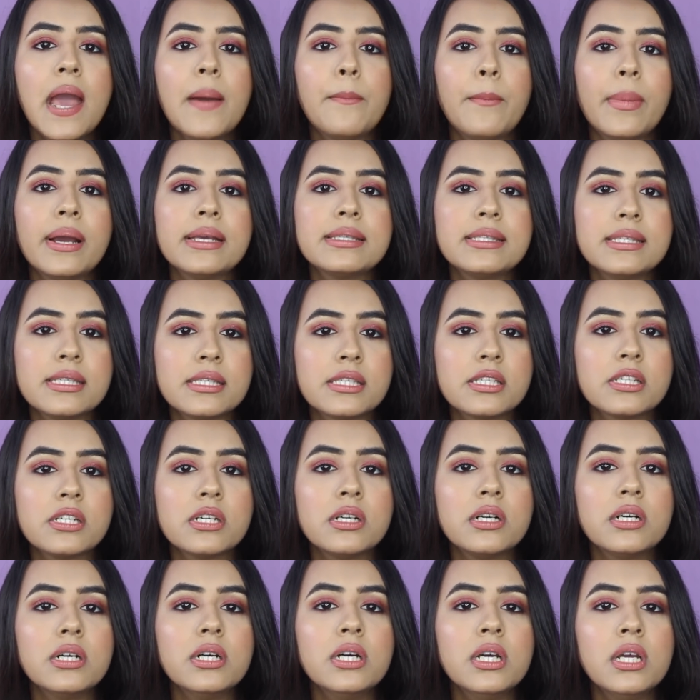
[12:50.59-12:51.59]
My
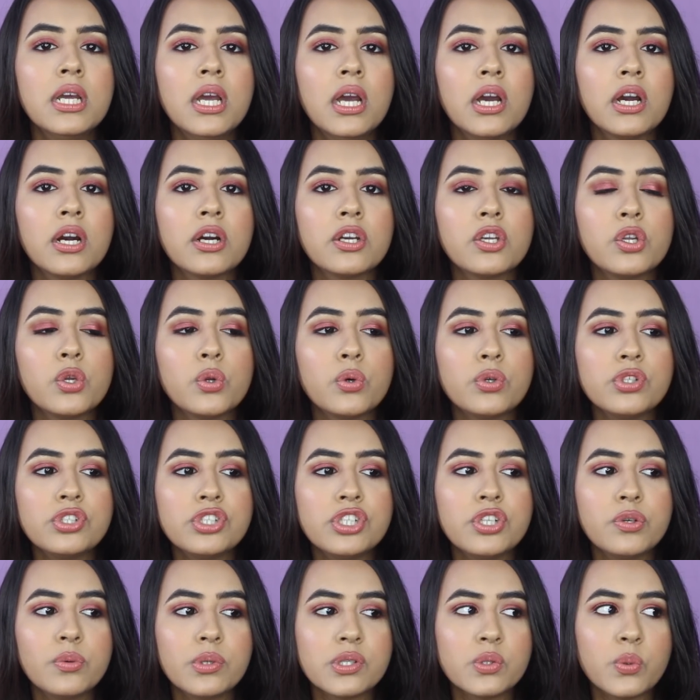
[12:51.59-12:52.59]
sister, you know,
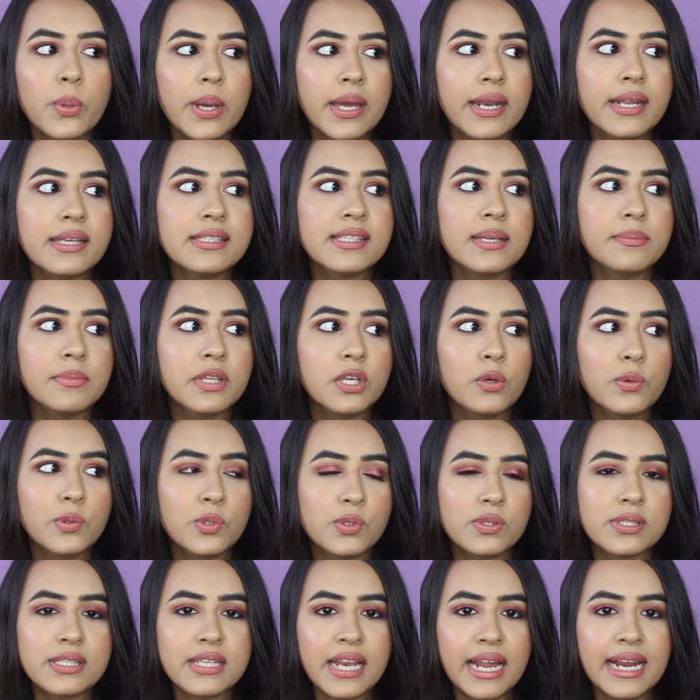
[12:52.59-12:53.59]
she was wearing something
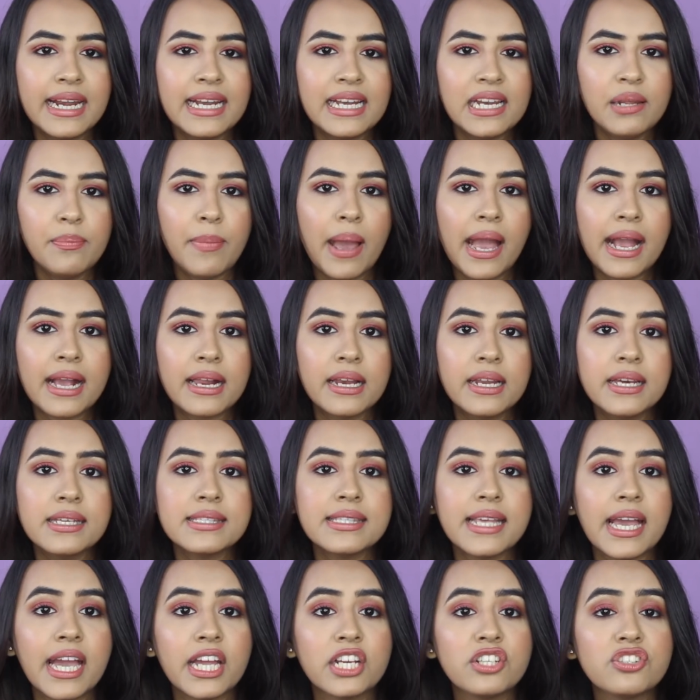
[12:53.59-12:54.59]
which was slightly
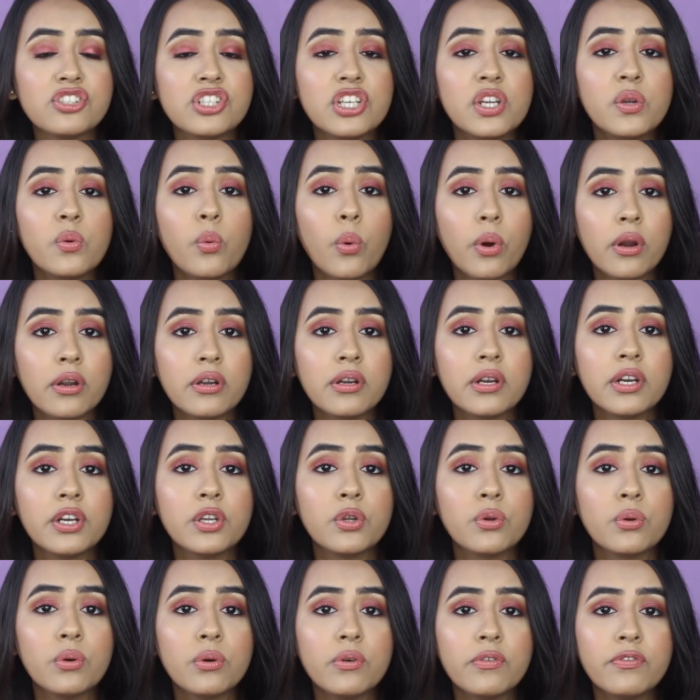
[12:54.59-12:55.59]
backless and she wanted,
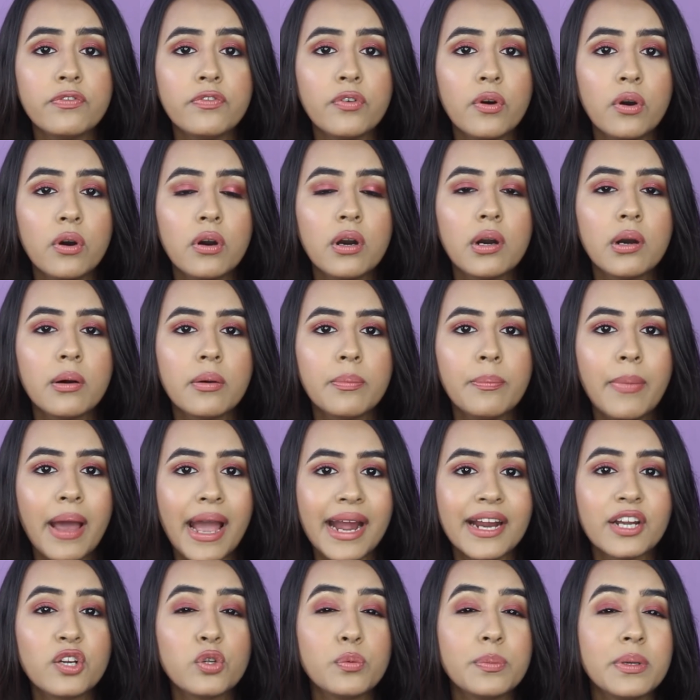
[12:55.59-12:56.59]
you know, for her
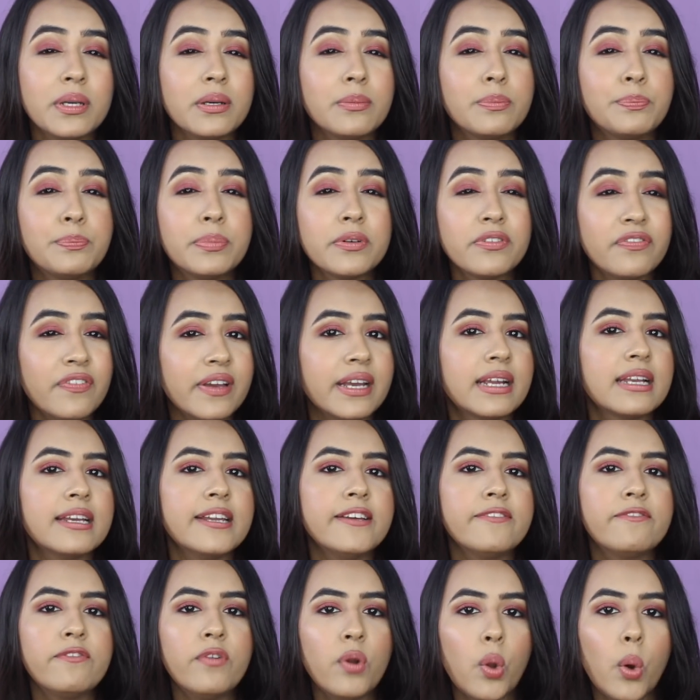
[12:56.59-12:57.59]
back to be
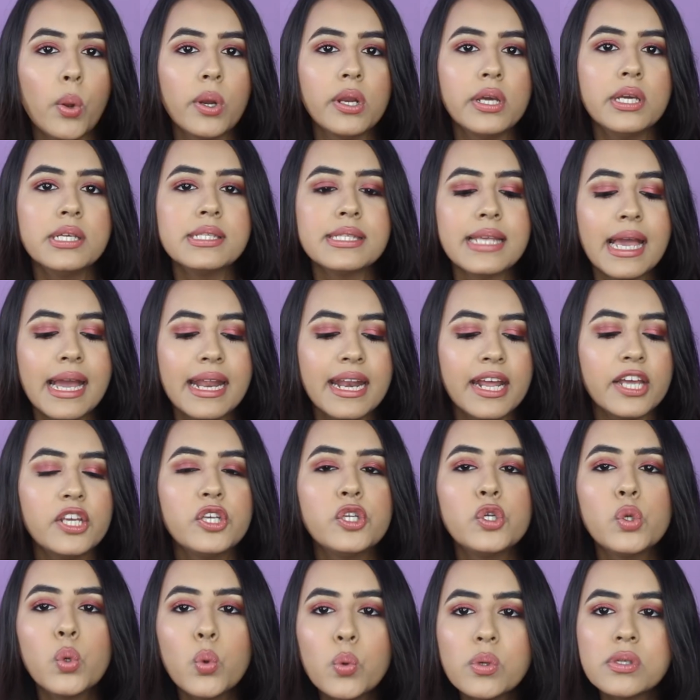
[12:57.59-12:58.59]
perfectly flawless, and
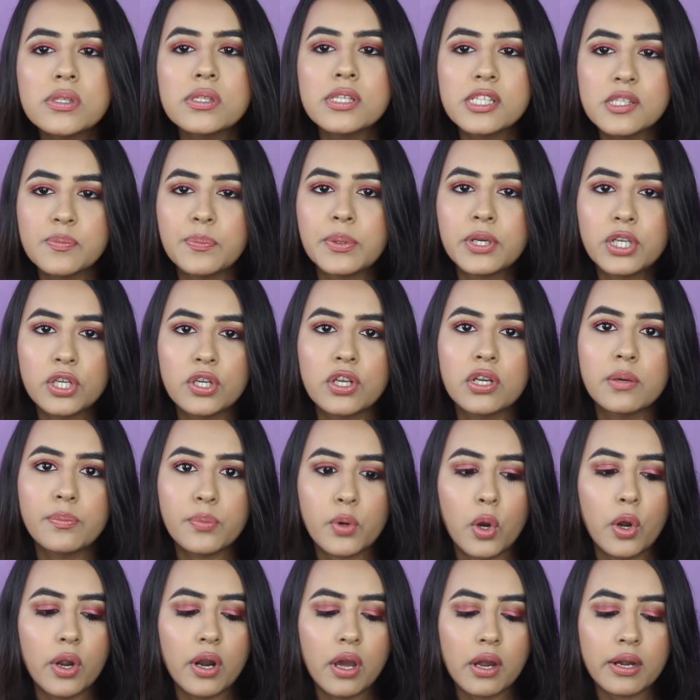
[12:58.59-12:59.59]
I used this particular
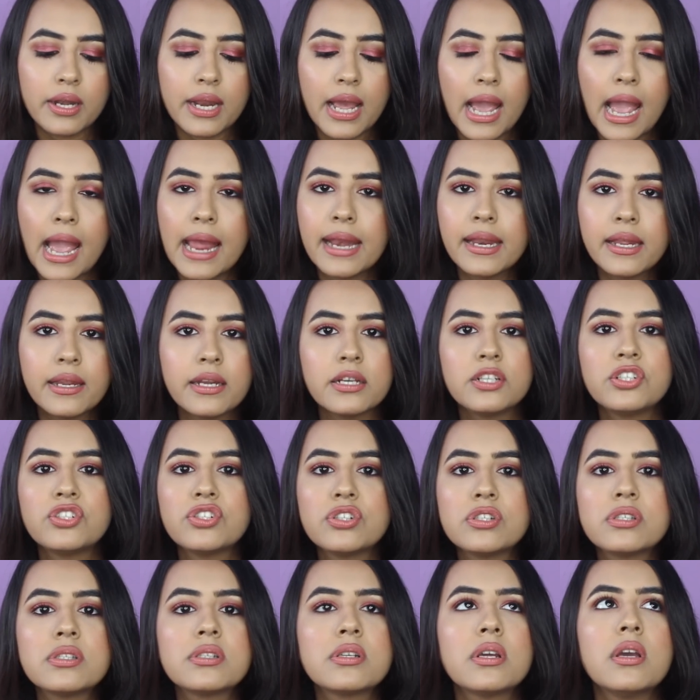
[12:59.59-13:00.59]
product and it
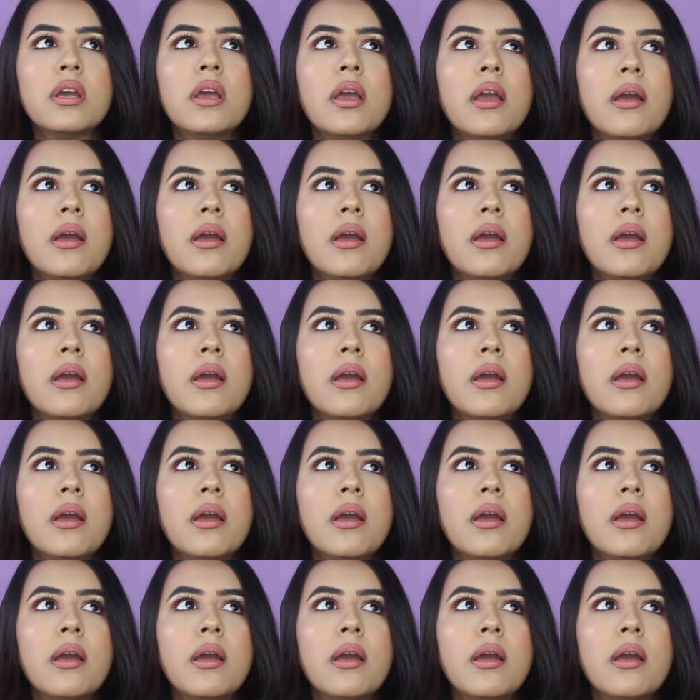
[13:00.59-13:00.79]
just